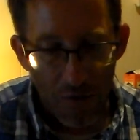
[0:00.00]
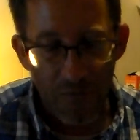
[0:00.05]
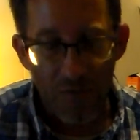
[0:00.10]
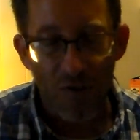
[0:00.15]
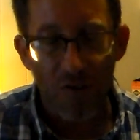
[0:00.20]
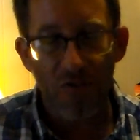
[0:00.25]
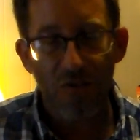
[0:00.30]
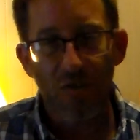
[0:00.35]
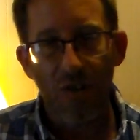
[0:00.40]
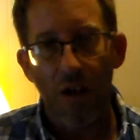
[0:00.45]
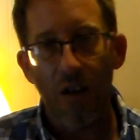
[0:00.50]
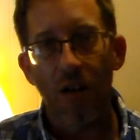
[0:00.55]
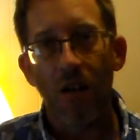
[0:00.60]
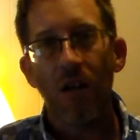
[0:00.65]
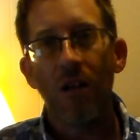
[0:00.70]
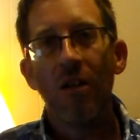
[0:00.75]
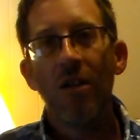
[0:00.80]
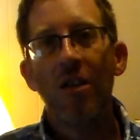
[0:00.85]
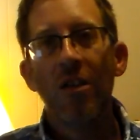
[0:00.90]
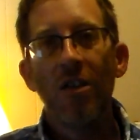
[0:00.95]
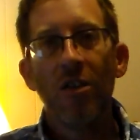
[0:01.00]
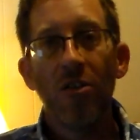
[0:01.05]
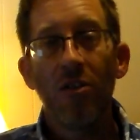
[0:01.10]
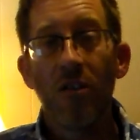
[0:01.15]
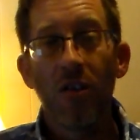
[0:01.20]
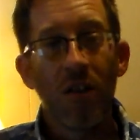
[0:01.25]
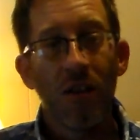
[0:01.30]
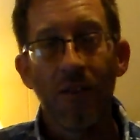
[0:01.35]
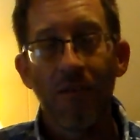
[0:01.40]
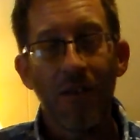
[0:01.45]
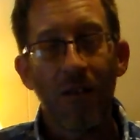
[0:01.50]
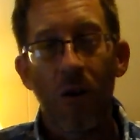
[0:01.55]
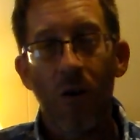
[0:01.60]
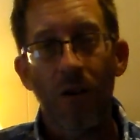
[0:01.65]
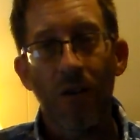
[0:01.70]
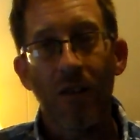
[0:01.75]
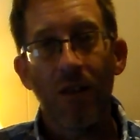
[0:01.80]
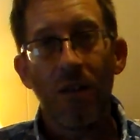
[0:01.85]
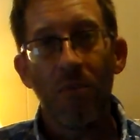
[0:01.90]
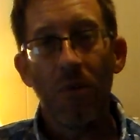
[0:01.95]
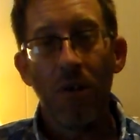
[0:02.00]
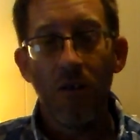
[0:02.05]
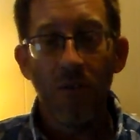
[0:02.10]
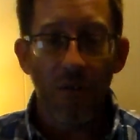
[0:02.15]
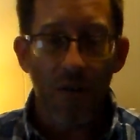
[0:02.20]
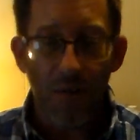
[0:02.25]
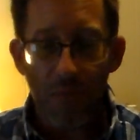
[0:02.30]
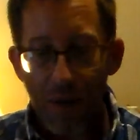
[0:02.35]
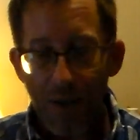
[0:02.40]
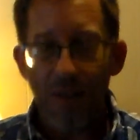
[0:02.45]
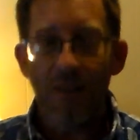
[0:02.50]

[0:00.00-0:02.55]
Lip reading: if you just tried to. You couldn't even hardly get it moving. And